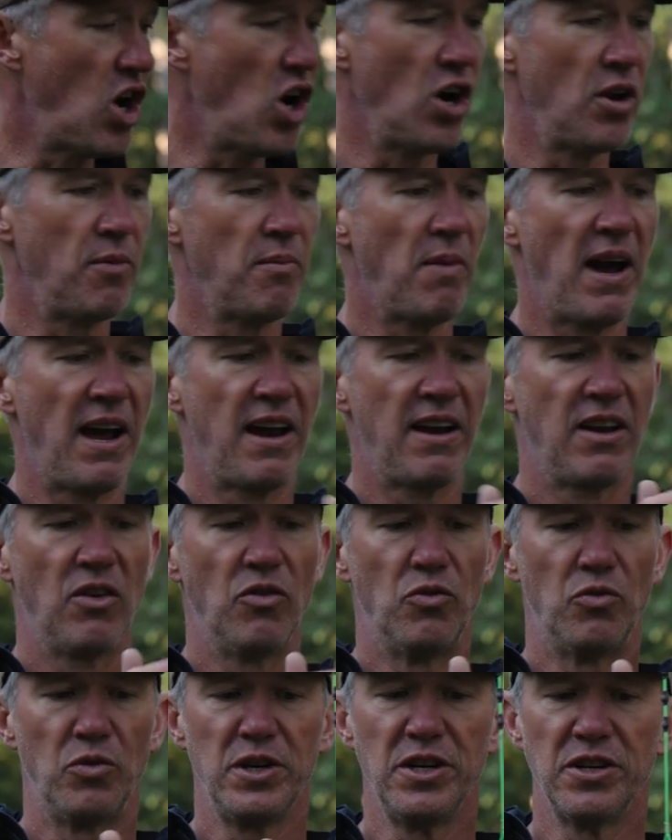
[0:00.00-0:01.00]
on my
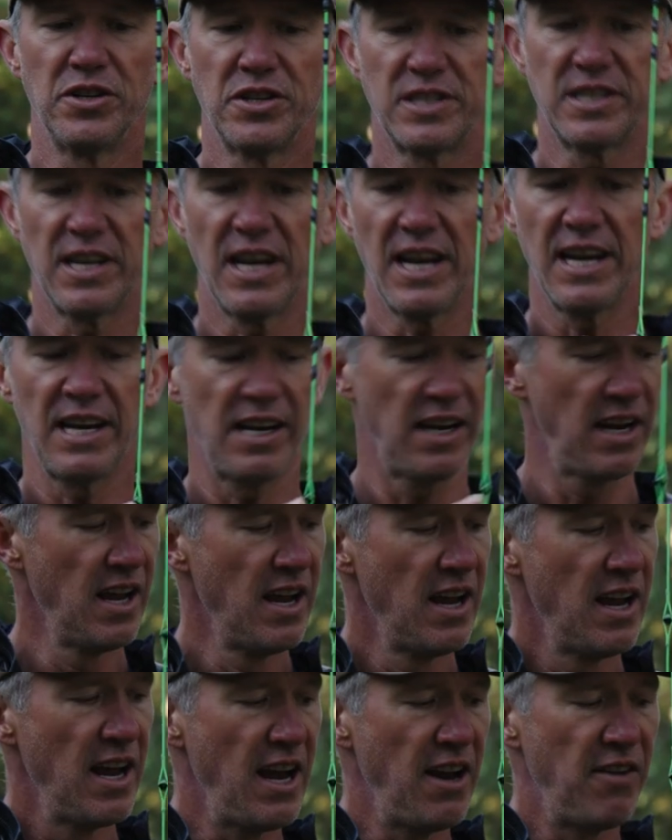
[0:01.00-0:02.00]
rear sight
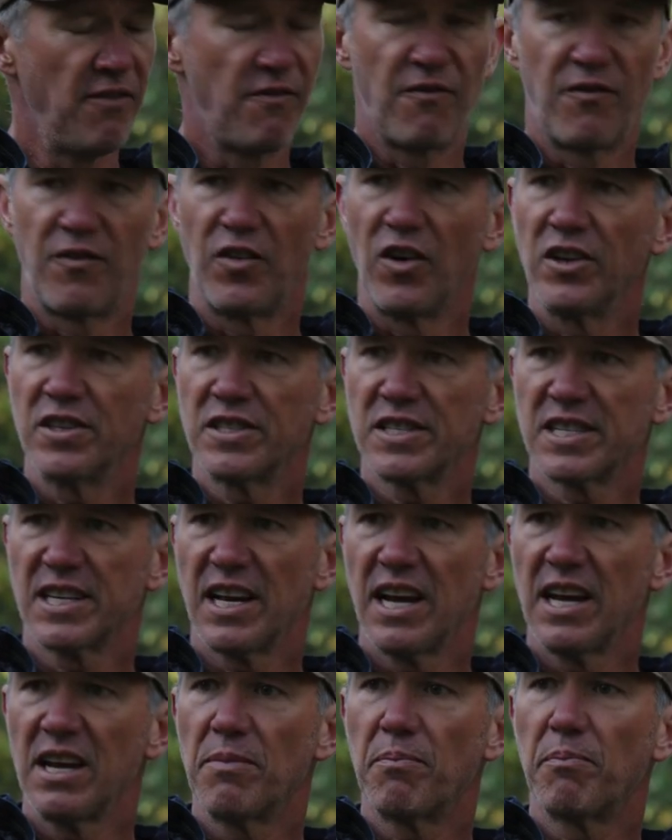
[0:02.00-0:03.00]
and front
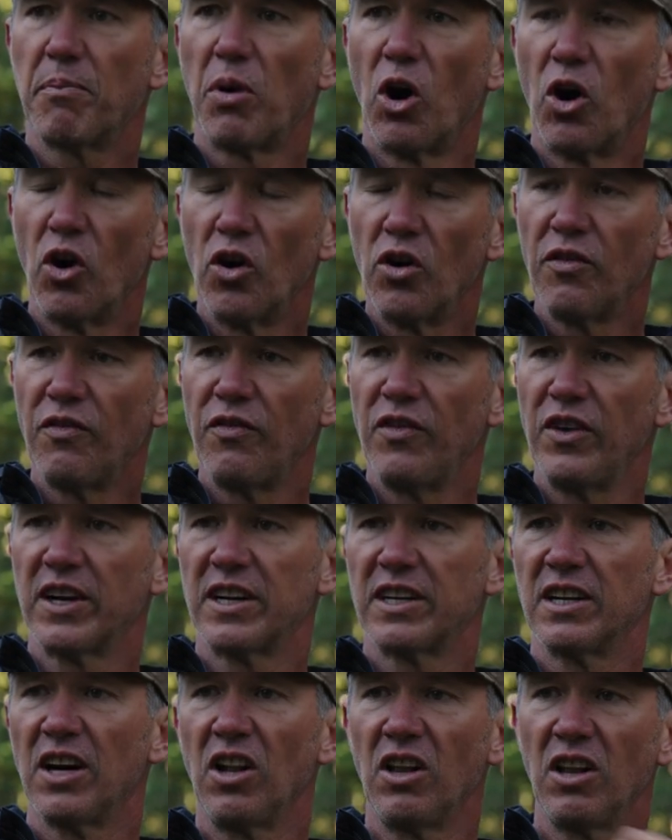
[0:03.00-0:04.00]
sight,
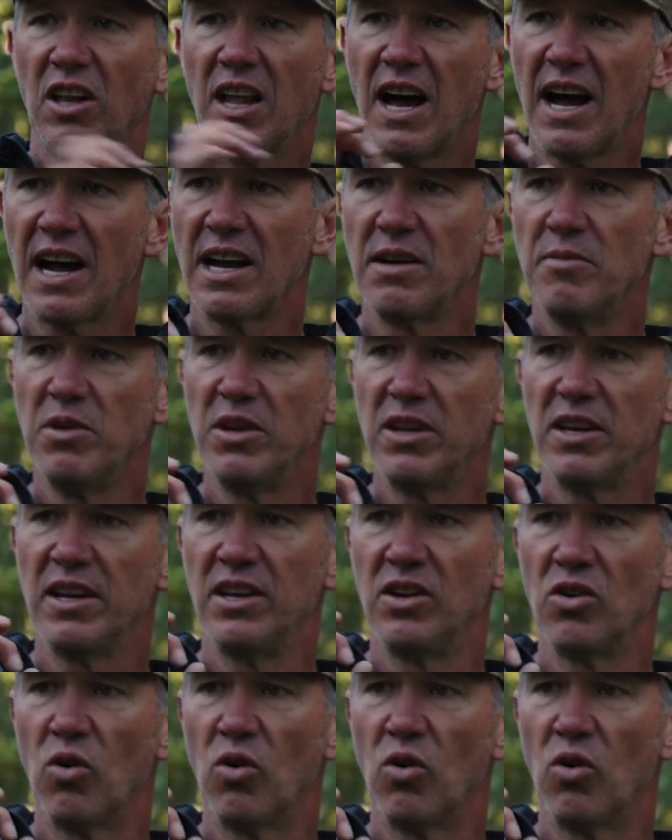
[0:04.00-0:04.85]
perfect alignment and